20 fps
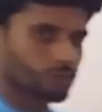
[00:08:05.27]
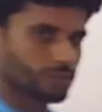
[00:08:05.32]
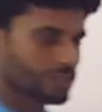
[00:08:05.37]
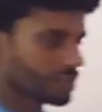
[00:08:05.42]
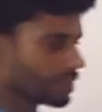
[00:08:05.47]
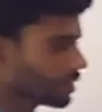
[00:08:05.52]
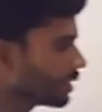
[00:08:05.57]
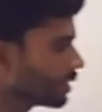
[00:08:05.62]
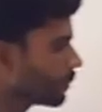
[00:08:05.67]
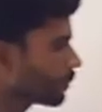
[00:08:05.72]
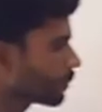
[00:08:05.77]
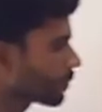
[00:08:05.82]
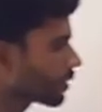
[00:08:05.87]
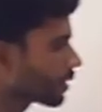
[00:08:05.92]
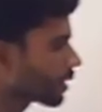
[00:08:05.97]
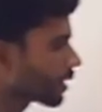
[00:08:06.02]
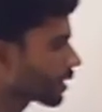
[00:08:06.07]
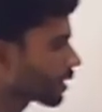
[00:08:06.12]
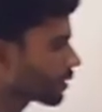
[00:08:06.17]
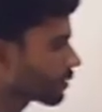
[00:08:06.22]
D,
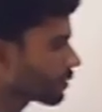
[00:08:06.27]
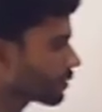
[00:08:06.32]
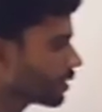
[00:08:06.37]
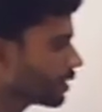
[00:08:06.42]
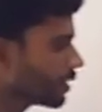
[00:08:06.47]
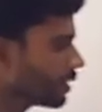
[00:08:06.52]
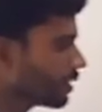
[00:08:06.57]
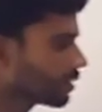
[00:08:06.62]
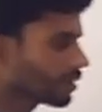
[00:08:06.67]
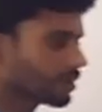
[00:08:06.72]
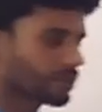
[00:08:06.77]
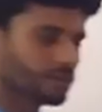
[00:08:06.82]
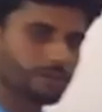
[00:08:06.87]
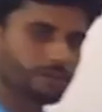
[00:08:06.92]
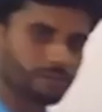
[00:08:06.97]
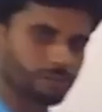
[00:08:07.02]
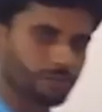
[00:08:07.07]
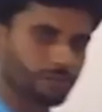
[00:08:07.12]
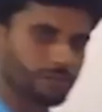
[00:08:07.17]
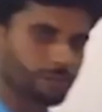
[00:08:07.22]
C,
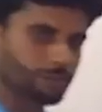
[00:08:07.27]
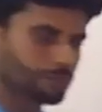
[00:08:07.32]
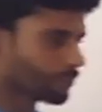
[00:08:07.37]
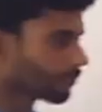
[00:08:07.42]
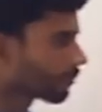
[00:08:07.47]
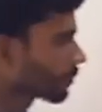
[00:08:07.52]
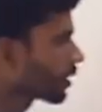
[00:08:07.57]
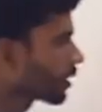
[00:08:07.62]
B.